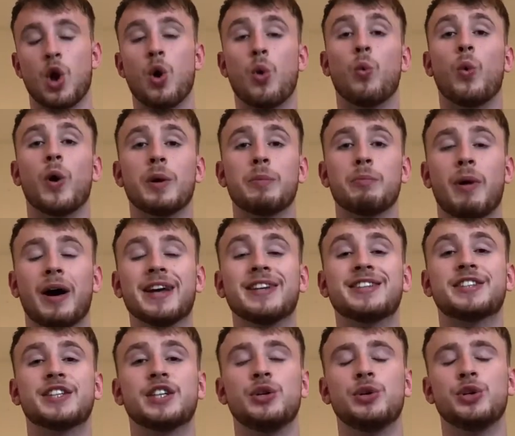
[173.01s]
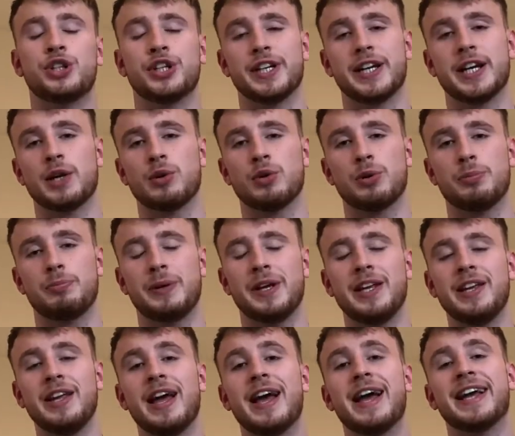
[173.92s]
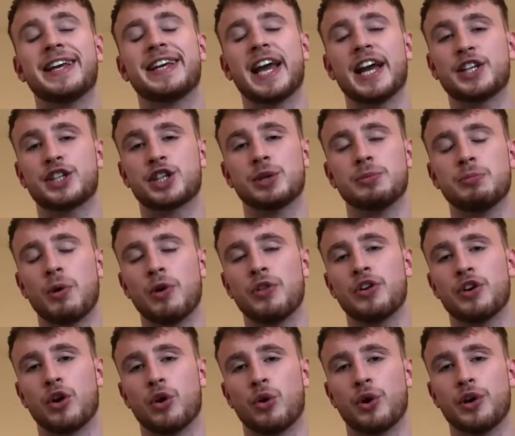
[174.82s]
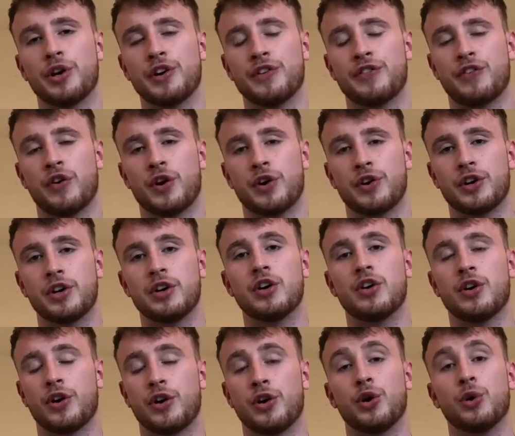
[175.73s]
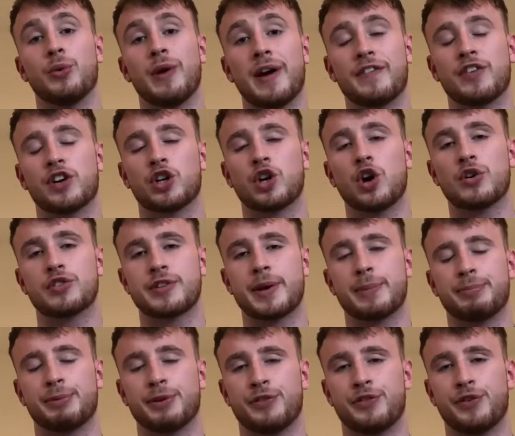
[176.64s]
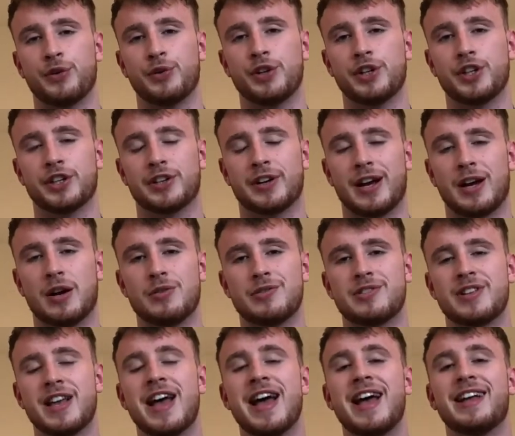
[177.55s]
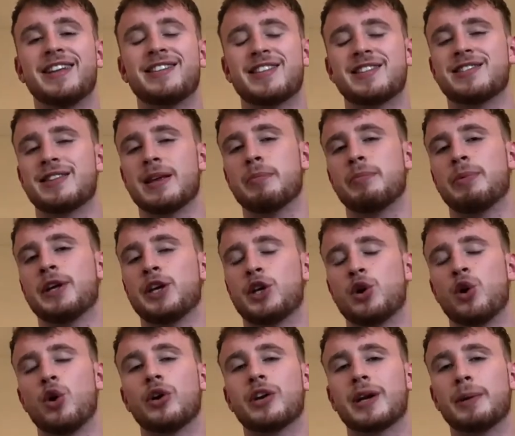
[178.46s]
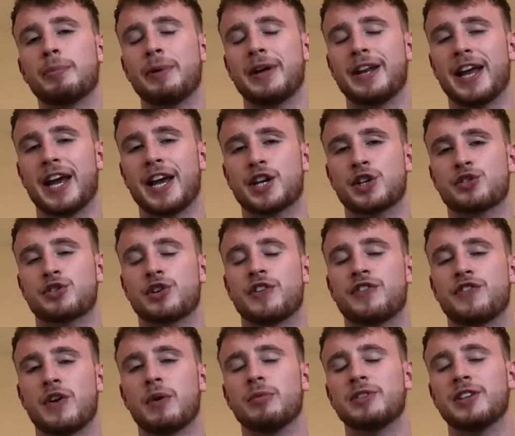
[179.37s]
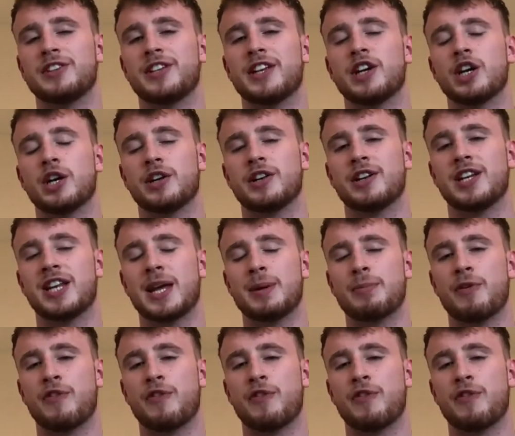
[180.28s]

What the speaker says: What my solution here would be, get your mother or your father or whoever cooks up the food in your house to simply cook a bit extra from the dinner the day